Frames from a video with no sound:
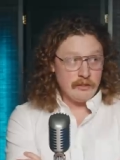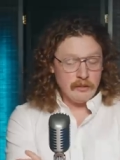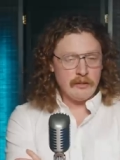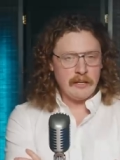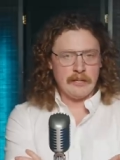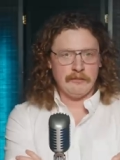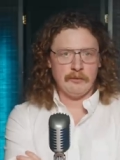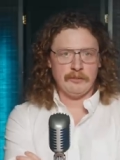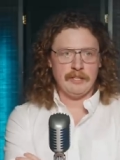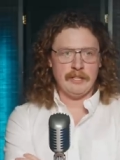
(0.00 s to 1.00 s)
you look at the last
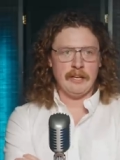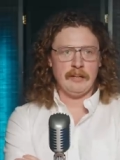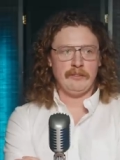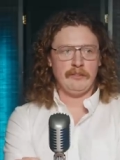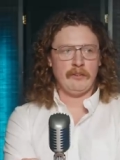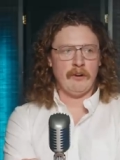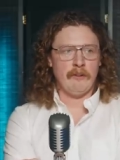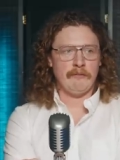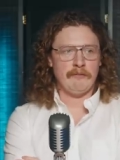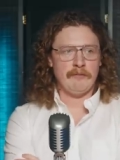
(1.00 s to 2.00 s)
14 years
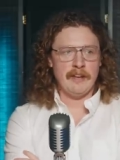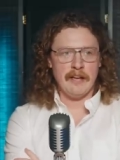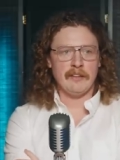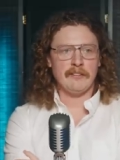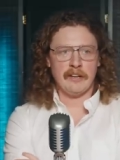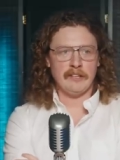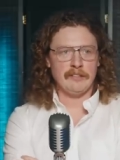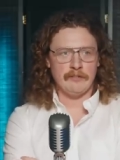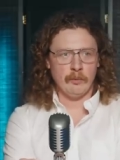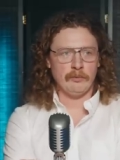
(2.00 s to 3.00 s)
of near
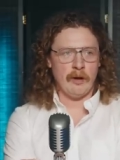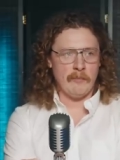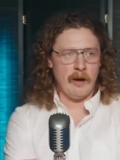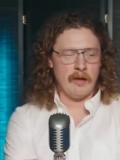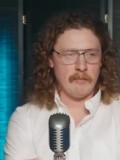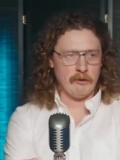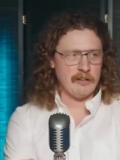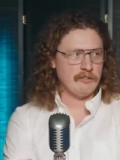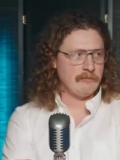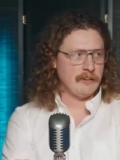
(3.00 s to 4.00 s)
consecutive all time high
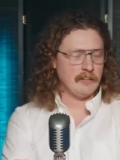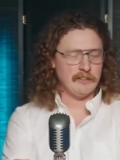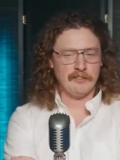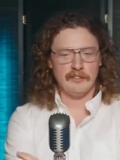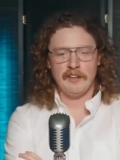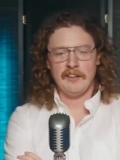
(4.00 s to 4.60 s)
immigration figures.